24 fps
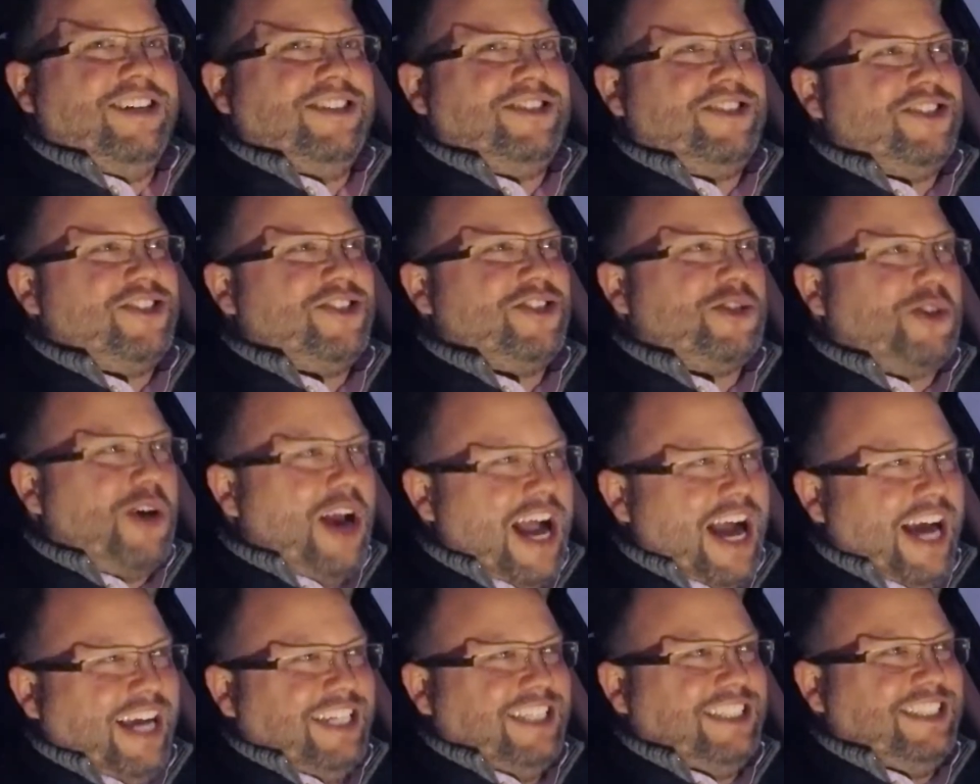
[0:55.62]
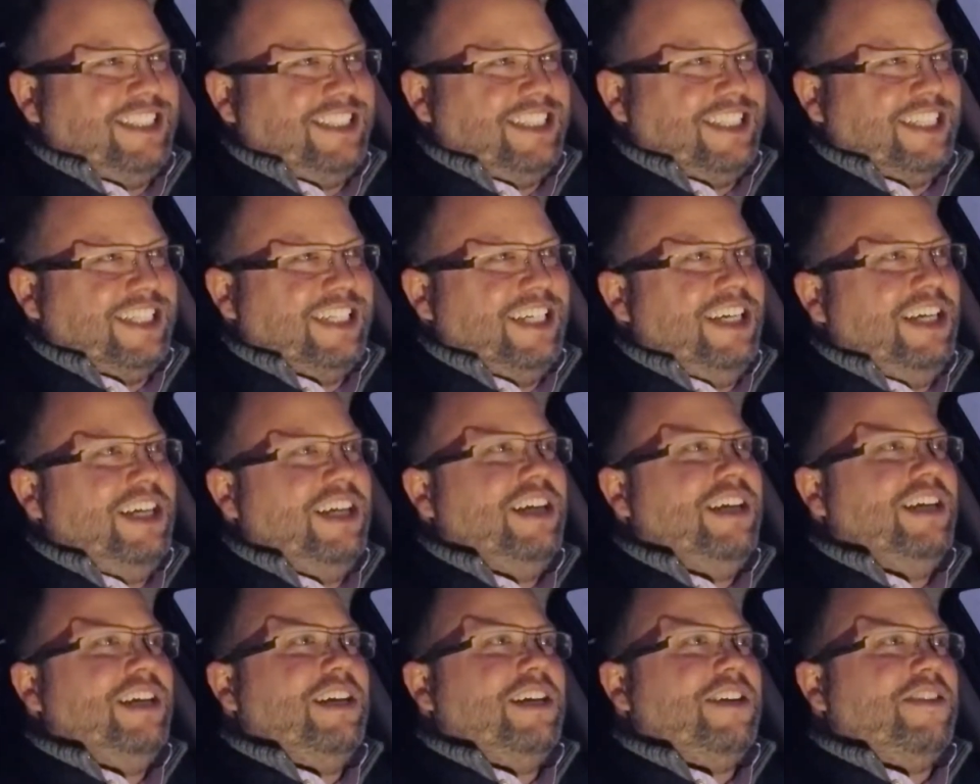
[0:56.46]
a strategy.
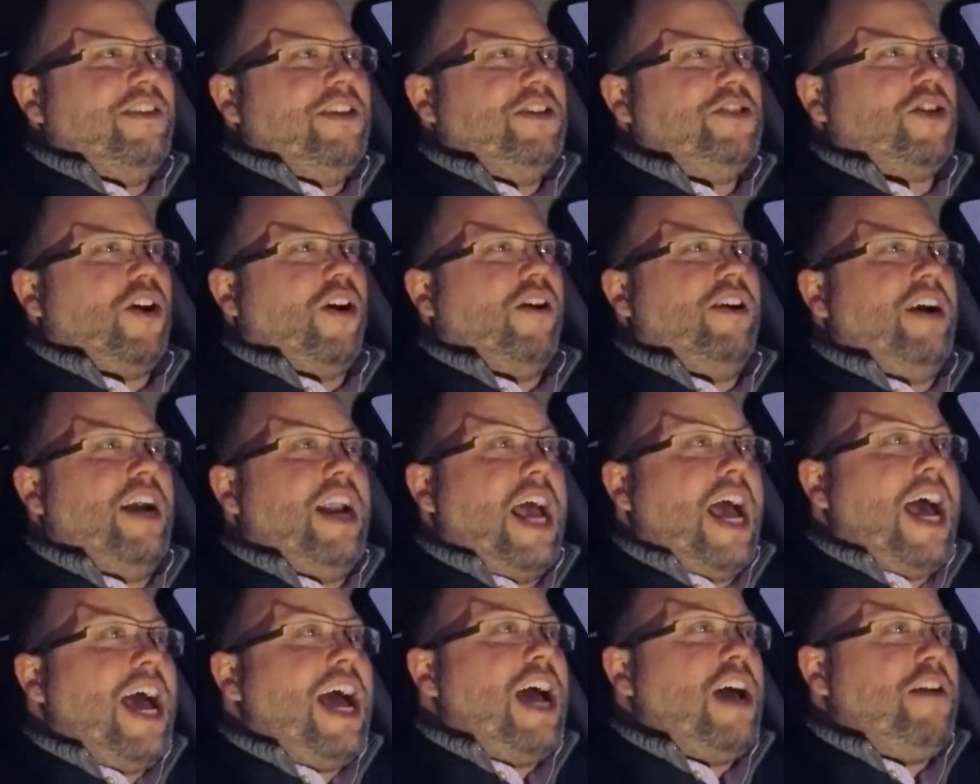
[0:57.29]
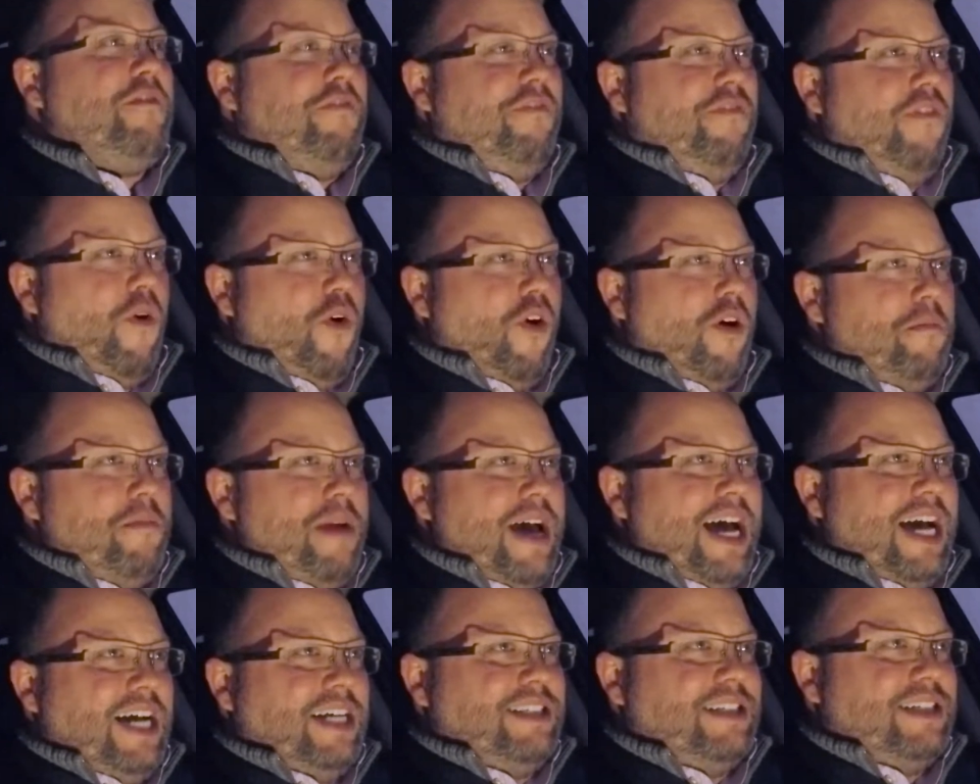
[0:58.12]
These are an ad
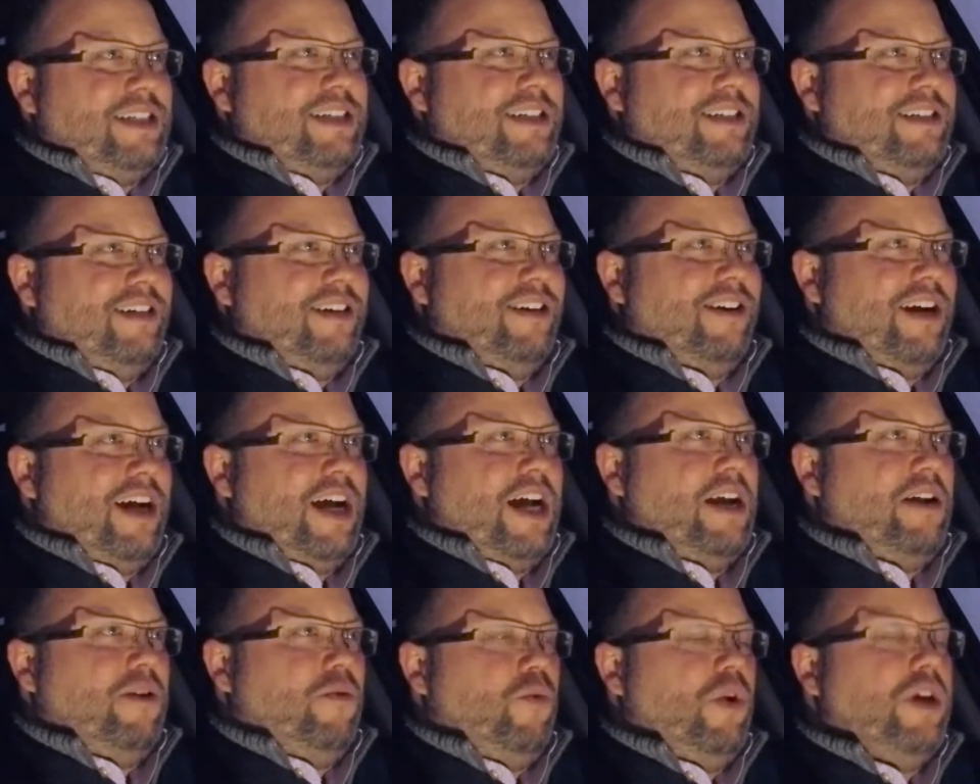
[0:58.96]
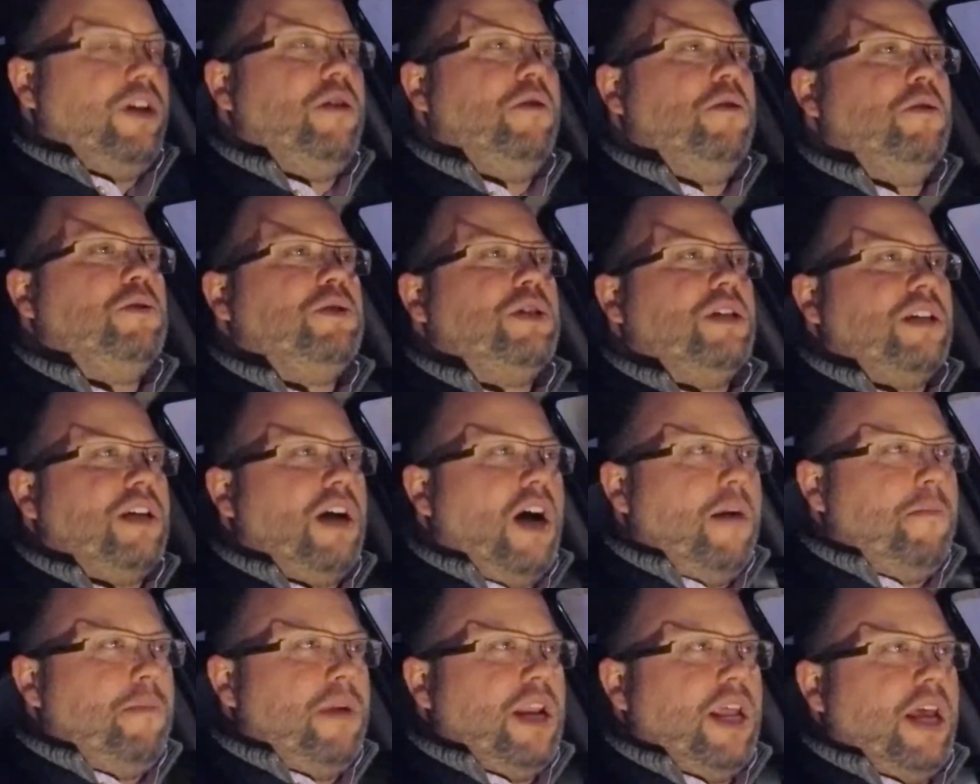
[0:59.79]
format, all right? When used in
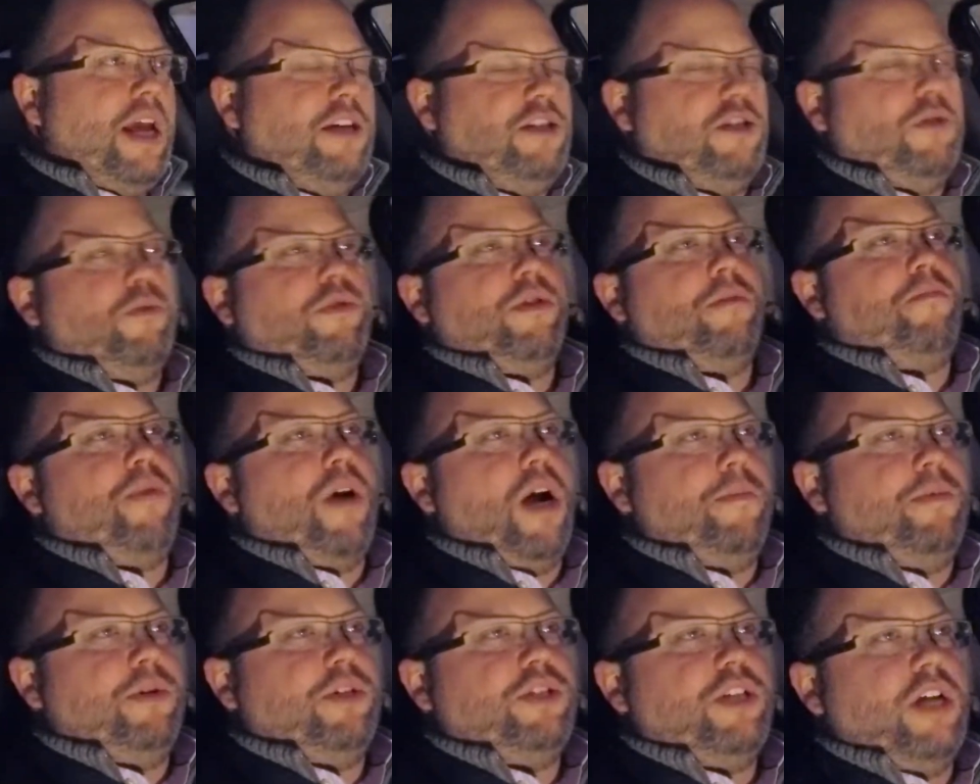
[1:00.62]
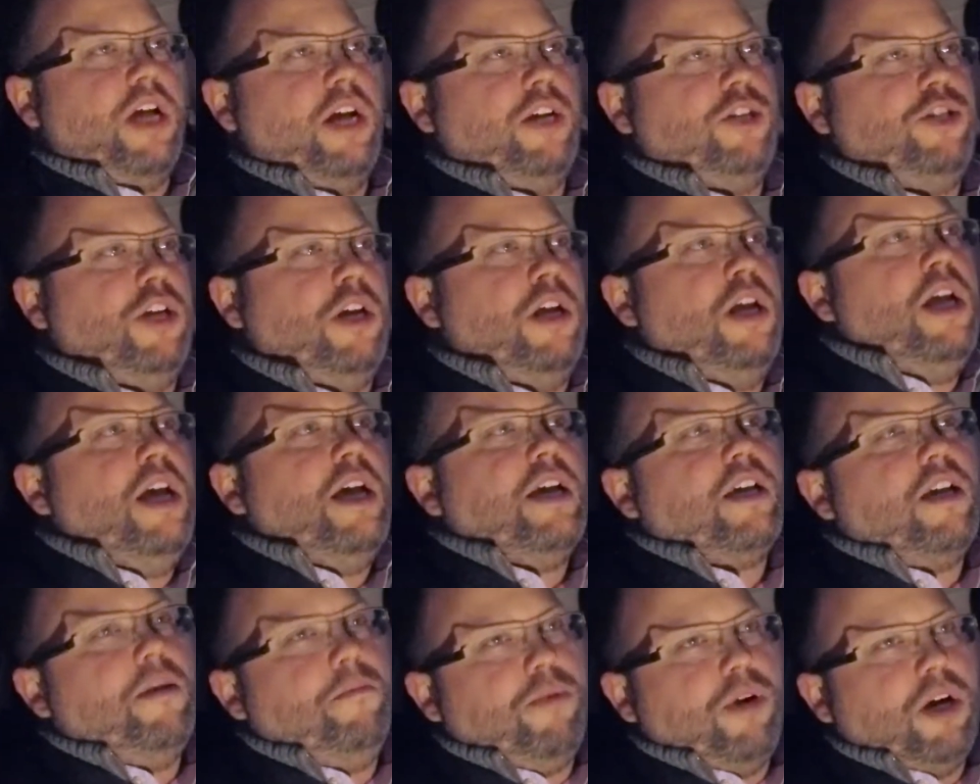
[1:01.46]
combination with a proper strategy,
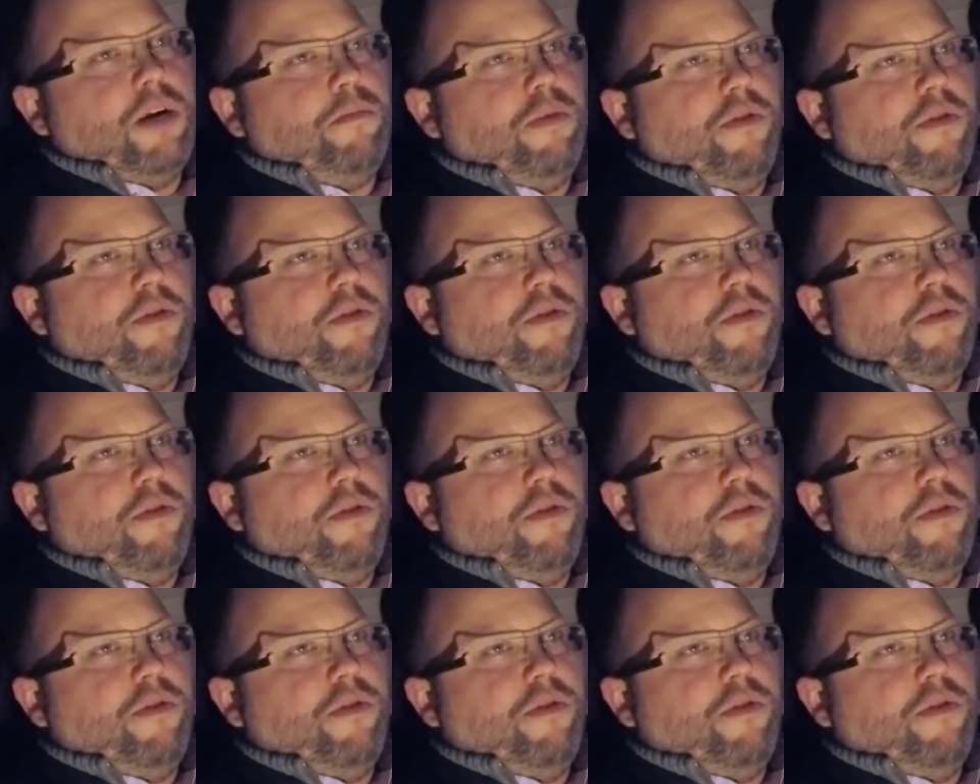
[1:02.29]
can bring